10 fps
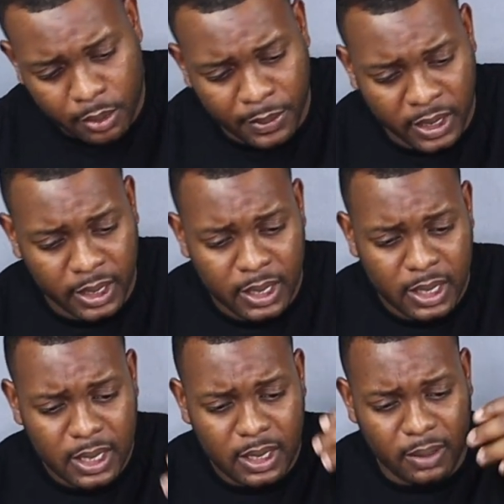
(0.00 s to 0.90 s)
But
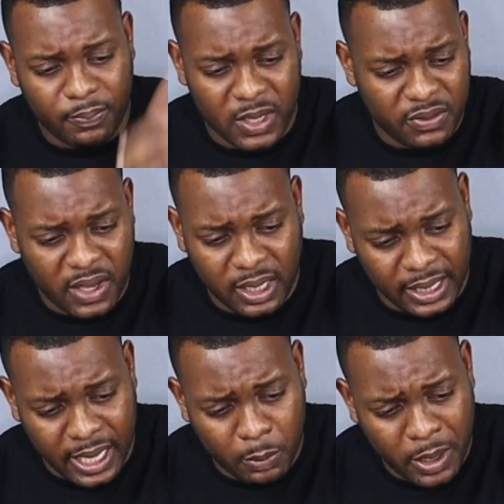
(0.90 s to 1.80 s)
this vehicle
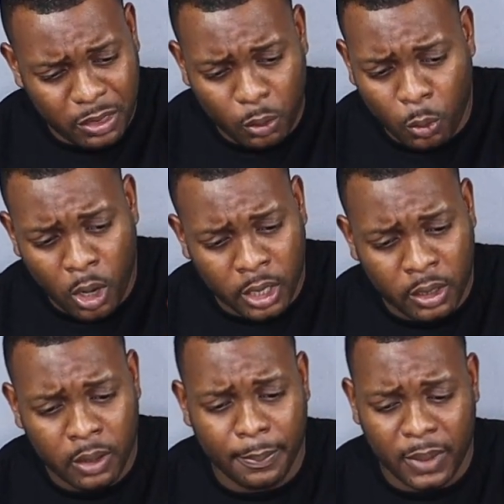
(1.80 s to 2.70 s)
again went through
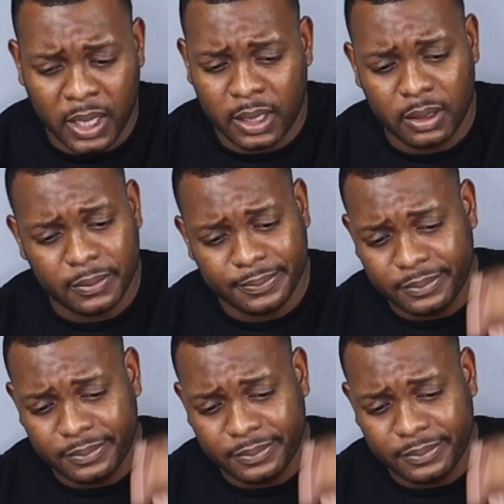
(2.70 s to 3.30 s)
water, mud.